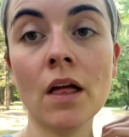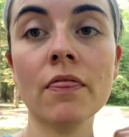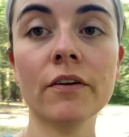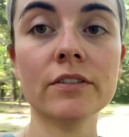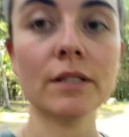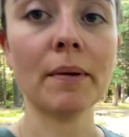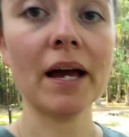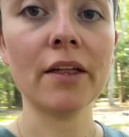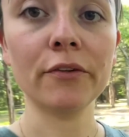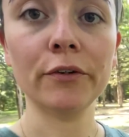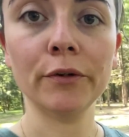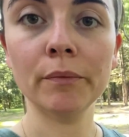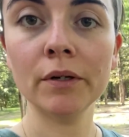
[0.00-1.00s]
There's a
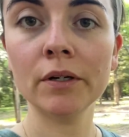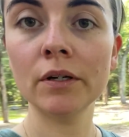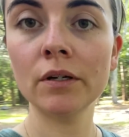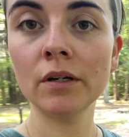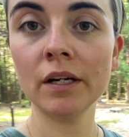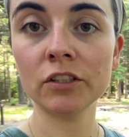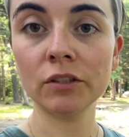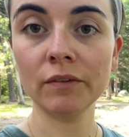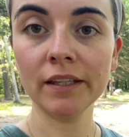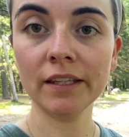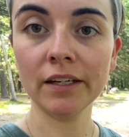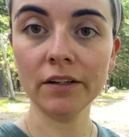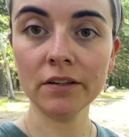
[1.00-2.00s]
bathroom actually
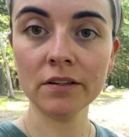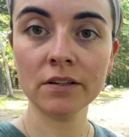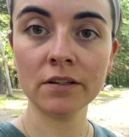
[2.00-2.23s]
right there,